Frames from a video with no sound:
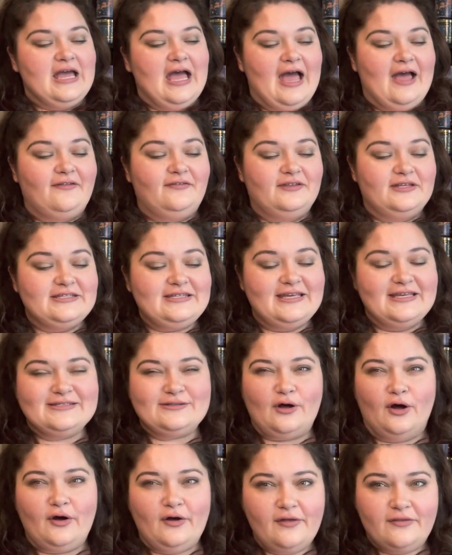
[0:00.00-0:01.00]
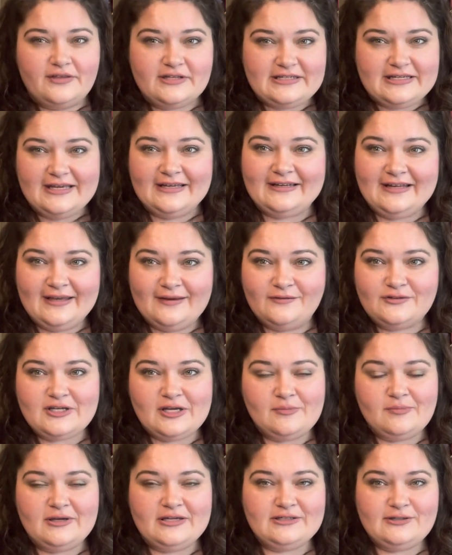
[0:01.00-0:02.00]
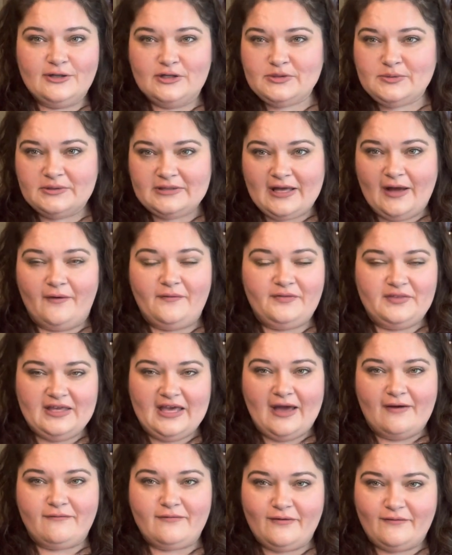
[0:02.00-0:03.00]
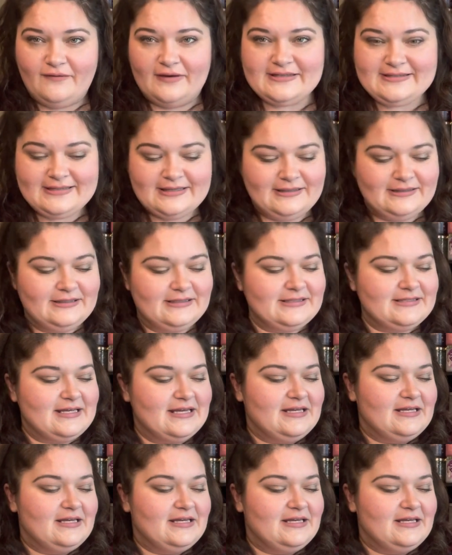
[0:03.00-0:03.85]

And this has all of the D N A of Champagne Toast without the effervescence.